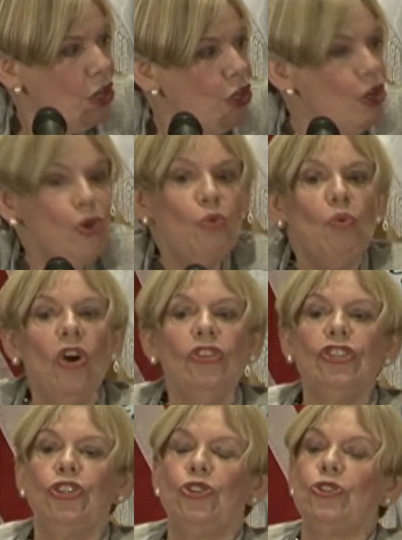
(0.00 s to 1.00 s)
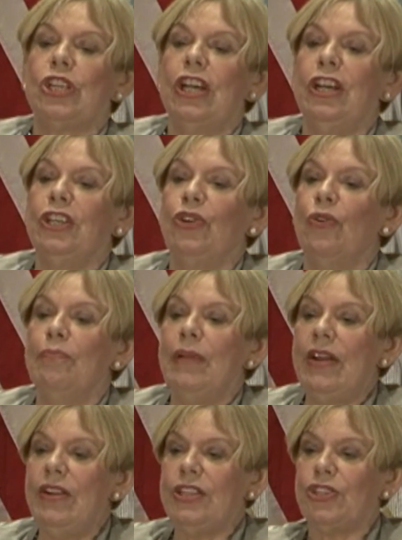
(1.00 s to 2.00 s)
You want to turn your
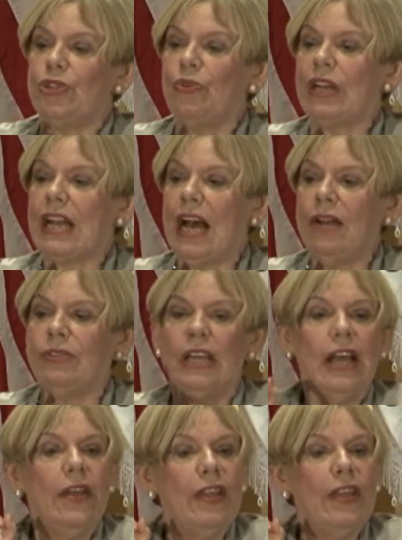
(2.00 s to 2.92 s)
merits to account,